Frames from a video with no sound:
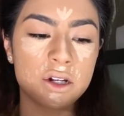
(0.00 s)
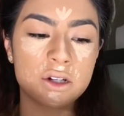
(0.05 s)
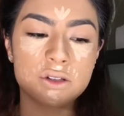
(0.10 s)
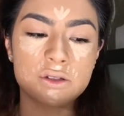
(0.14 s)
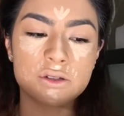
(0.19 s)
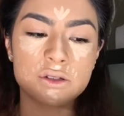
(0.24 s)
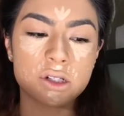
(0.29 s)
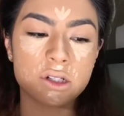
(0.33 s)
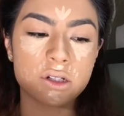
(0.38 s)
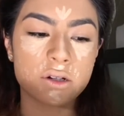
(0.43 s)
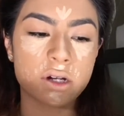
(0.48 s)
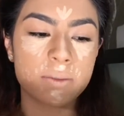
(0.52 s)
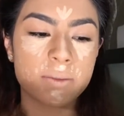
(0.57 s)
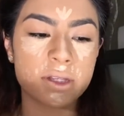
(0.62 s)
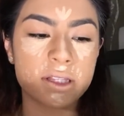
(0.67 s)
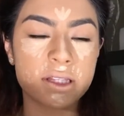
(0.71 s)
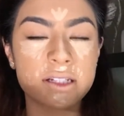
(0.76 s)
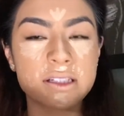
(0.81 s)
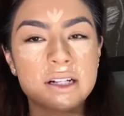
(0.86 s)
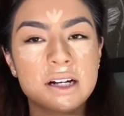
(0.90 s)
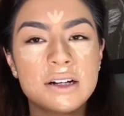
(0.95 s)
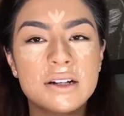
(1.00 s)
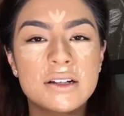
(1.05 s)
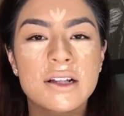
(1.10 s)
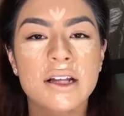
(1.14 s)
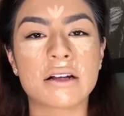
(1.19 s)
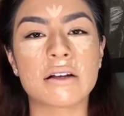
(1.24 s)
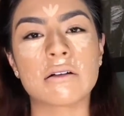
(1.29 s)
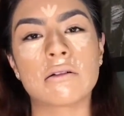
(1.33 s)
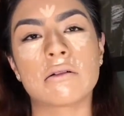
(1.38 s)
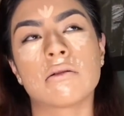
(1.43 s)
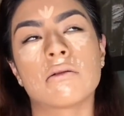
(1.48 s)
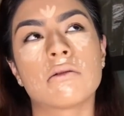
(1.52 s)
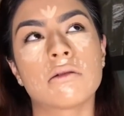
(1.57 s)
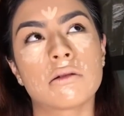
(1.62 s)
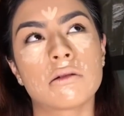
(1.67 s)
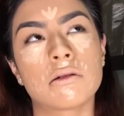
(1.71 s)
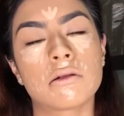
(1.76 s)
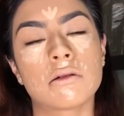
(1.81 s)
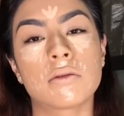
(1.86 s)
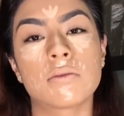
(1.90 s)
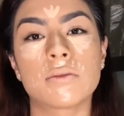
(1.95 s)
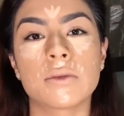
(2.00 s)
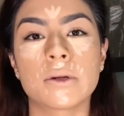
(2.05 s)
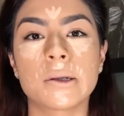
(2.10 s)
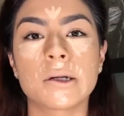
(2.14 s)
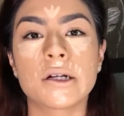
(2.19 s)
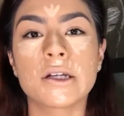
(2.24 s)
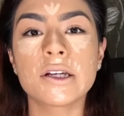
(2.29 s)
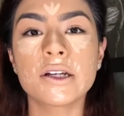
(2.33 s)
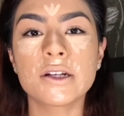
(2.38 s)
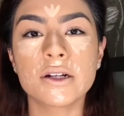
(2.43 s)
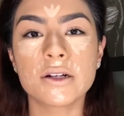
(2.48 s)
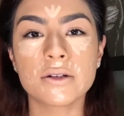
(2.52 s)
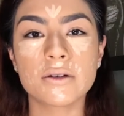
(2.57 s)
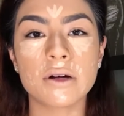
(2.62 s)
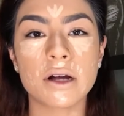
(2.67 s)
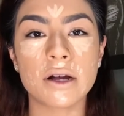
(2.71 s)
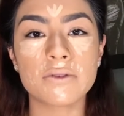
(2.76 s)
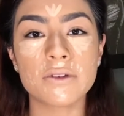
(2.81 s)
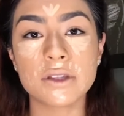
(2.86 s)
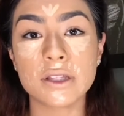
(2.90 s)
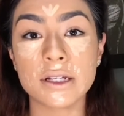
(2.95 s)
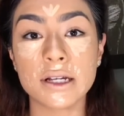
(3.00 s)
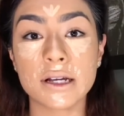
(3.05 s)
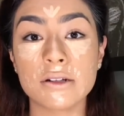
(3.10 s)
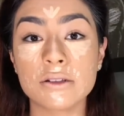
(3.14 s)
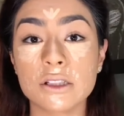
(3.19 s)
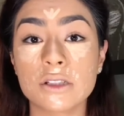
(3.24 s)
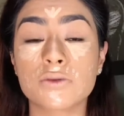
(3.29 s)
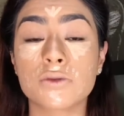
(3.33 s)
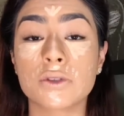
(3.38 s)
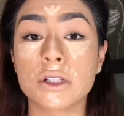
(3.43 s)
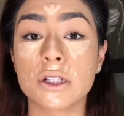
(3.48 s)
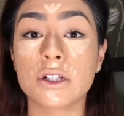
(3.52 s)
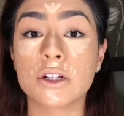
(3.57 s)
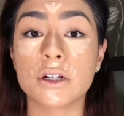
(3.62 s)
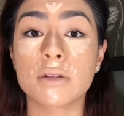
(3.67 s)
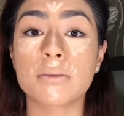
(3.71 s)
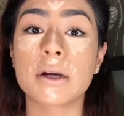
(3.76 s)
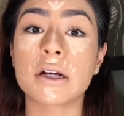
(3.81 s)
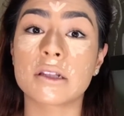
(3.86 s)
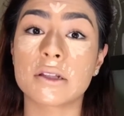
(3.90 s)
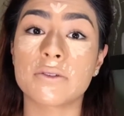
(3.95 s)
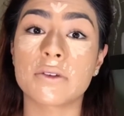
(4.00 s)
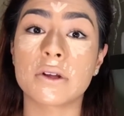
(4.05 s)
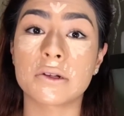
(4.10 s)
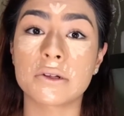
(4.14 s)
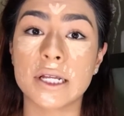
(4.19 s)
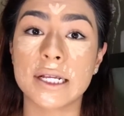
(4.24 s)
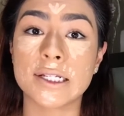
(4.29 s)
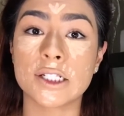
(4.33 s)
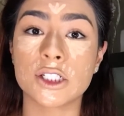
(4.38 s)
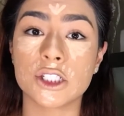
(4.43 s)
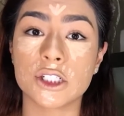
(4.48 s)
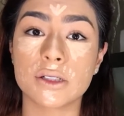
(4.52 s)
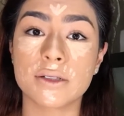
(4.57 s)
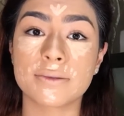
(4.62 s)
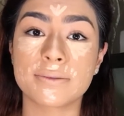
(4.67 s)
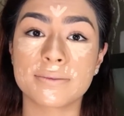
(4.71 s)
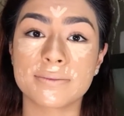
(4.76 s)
So, I mean, that's kind of like, ugh. But, you know, everything else is really good about the foundation.